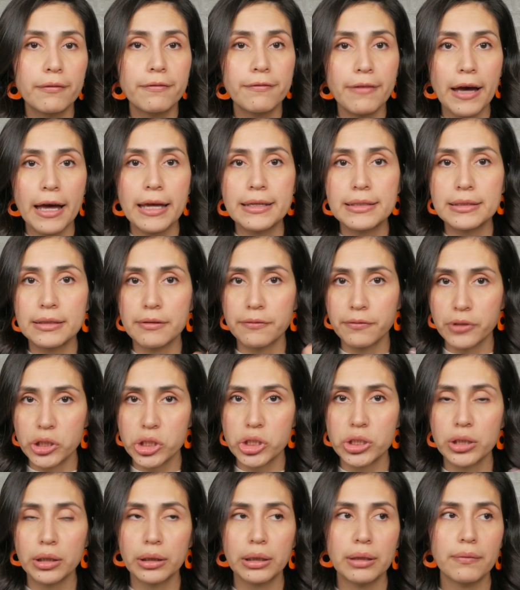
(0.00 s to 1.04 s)
fast,
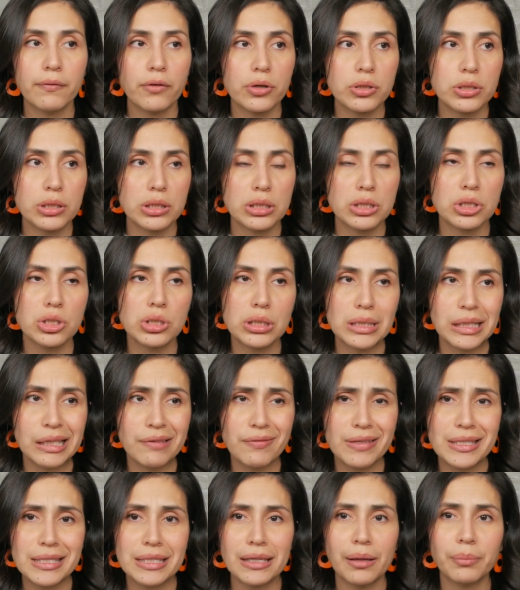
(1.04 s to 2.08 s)
efficiently, versus just
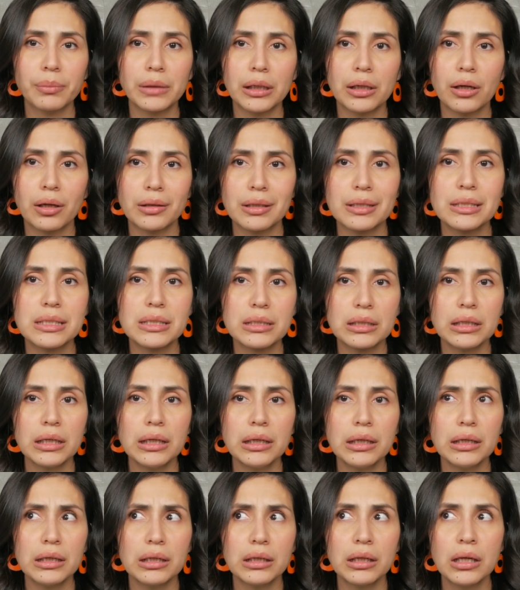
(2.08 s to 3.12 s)
leaving something on the
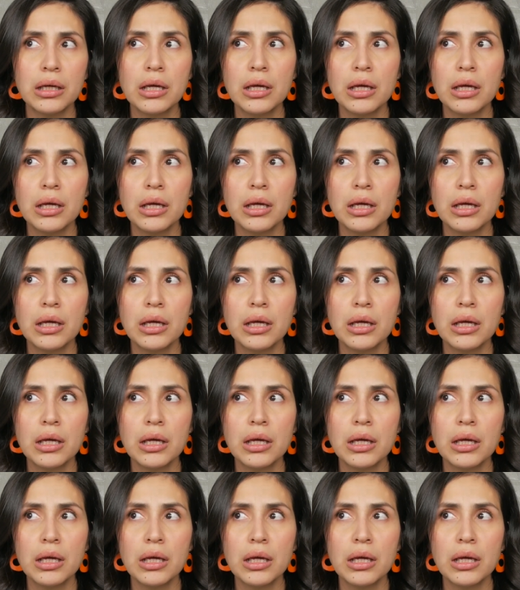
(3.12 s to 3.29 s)
skin